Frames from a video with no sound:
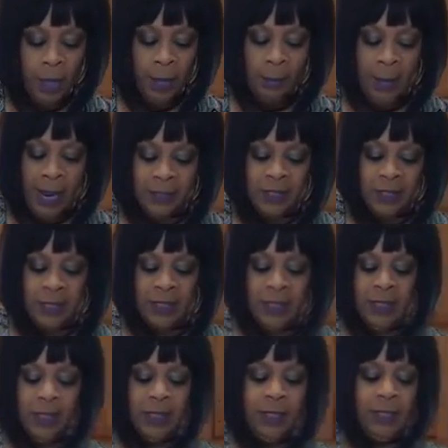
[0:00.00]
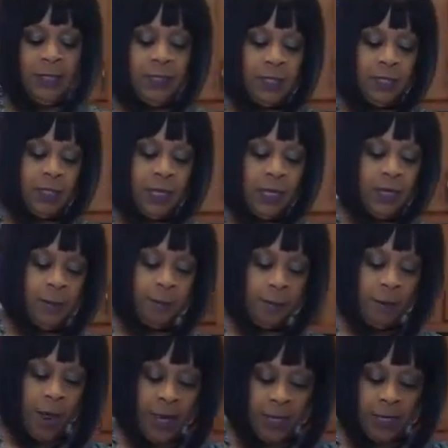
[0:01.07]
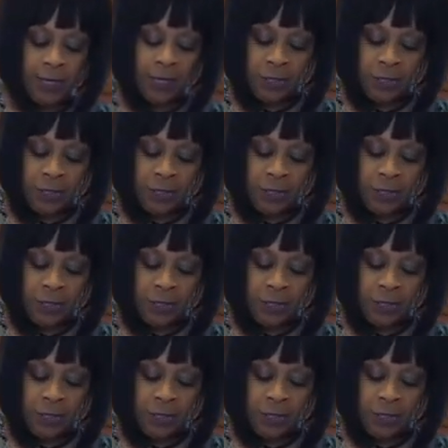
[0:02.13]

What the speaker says: Back to these broccoli